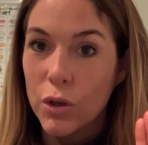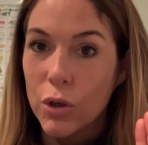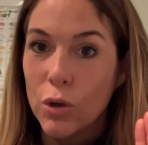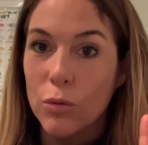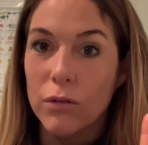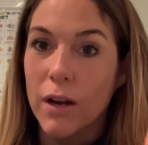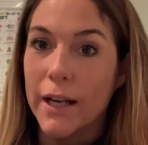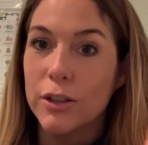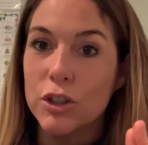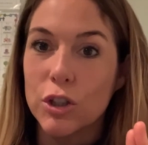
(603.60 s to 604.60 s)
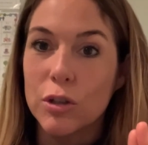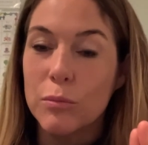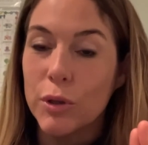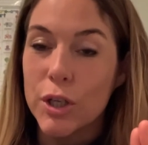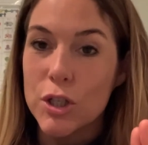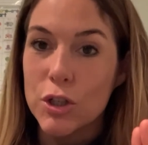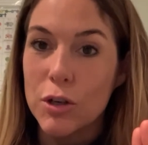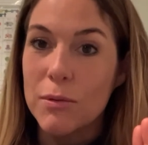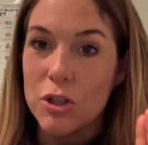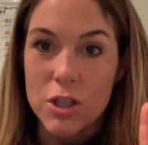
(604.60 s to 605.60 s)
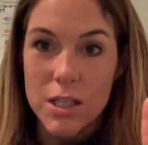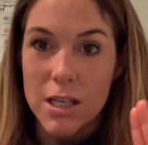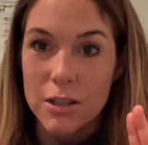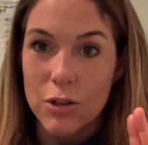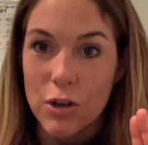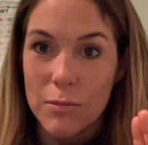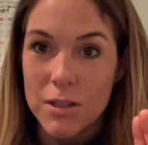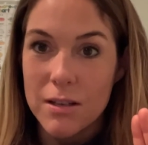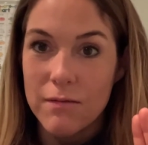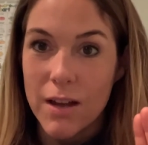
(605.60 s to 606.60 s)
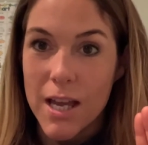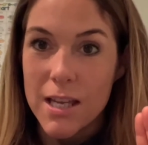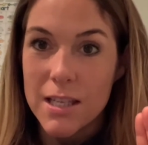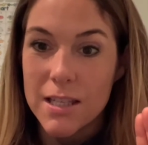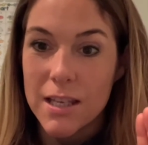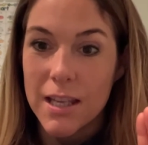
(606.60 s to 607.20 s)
where Ronald Durkin bullies her, but she takes her grandma's advice.